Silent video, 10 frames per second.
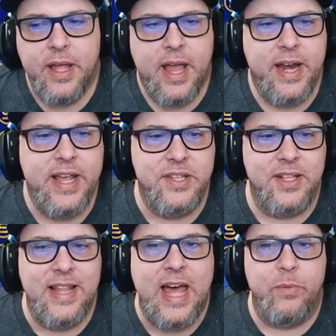and he has
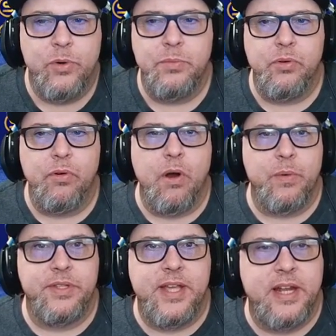a lot of room to
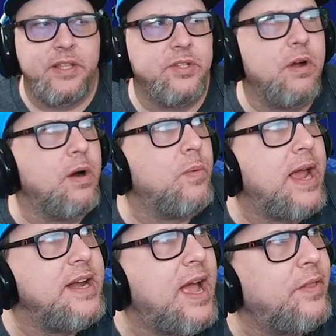grow inside of this card.
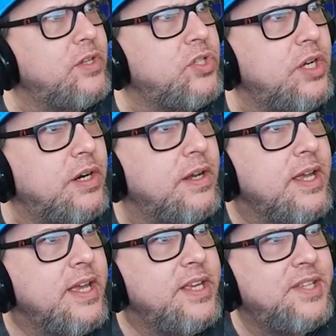Right now this year,
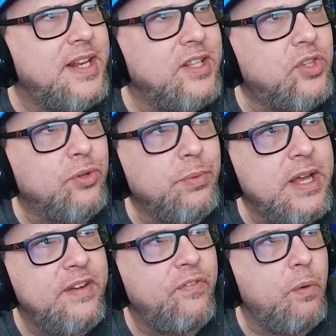he's hitting
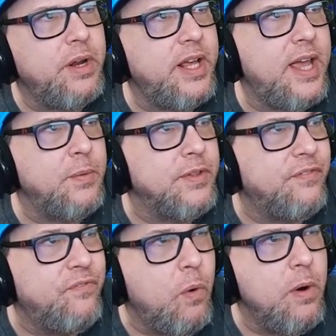348 with a
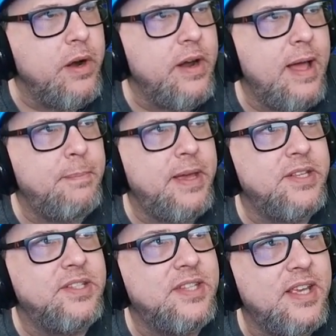400 on
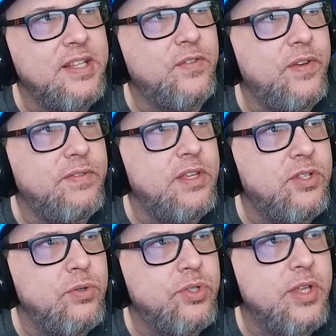base,
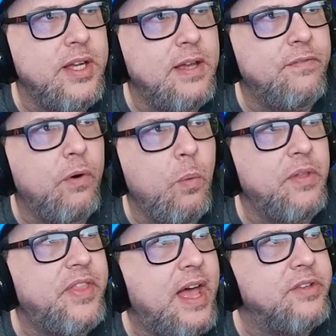652 slugging for a
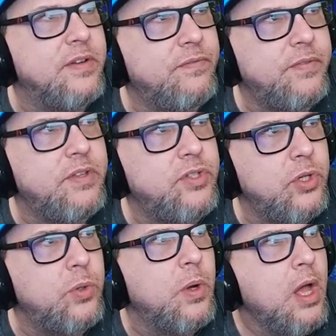
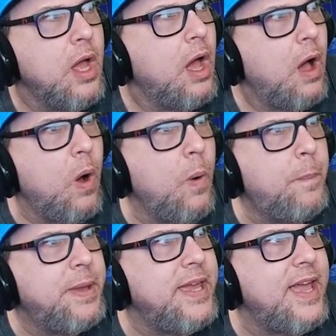1052
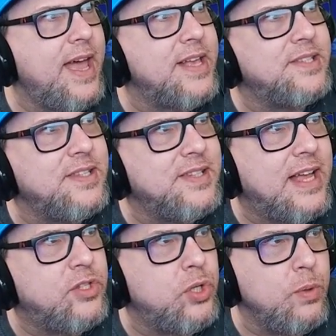OPS. He's
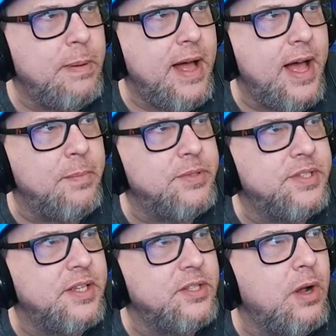got 2 bombs,
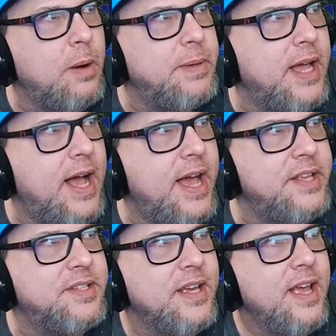6
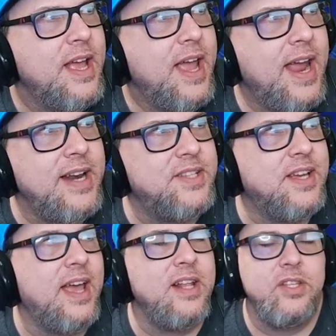RBIs, and he's
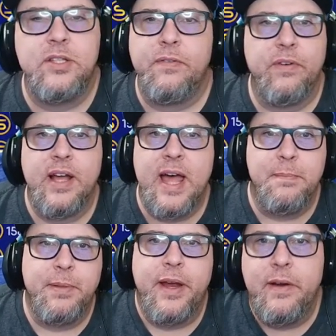kind of just a
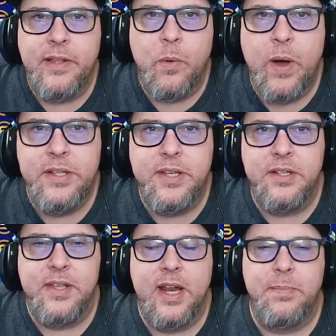forgotten player in that White
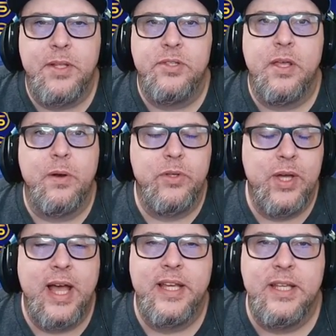Sox lineup that's loaded.
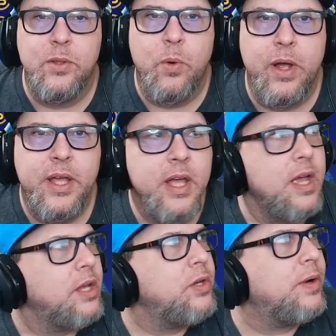You got Eloy,
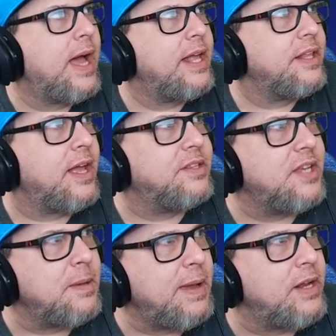you got
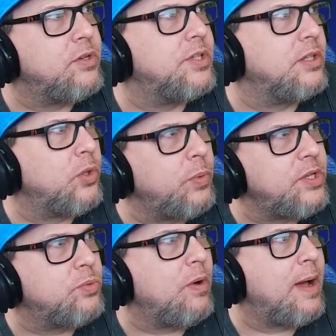Tim Anderson,
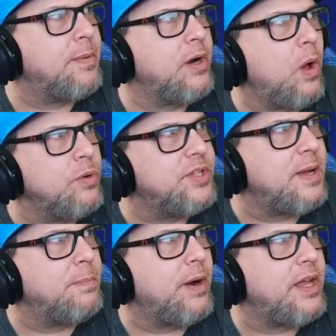Luis Robert, Jose
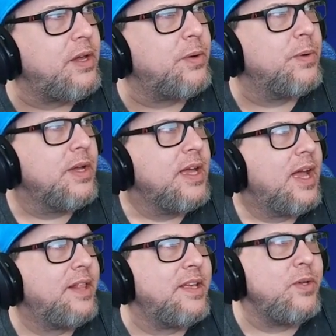Abreu,
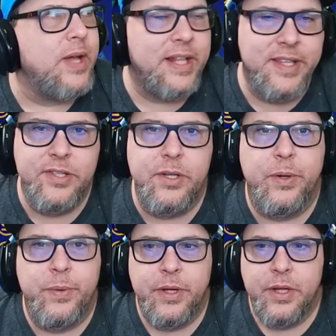and then you got this
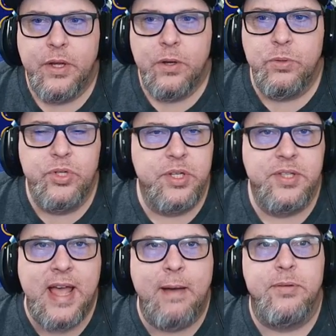dude who's
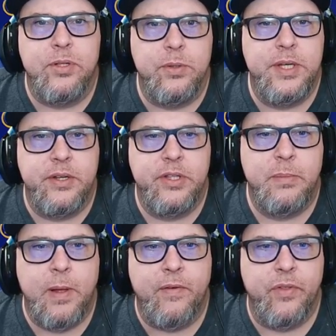just absolutely killing the
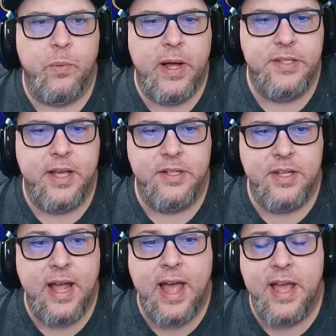ball for the White Sox.
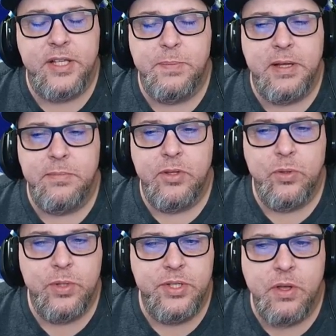And I expect him to
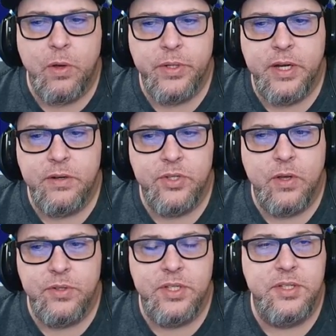do this all year as
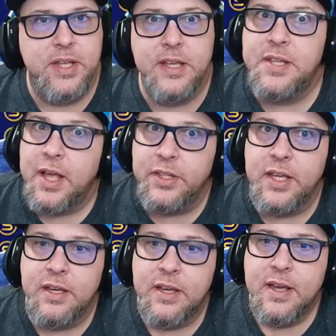long as he stays
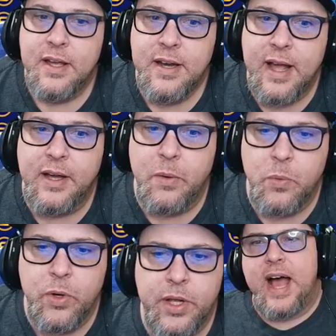healthy, knock
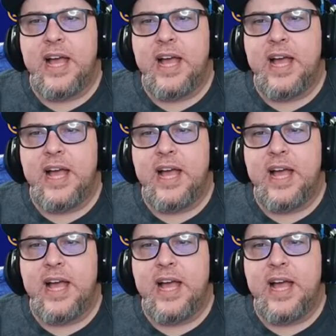on wood.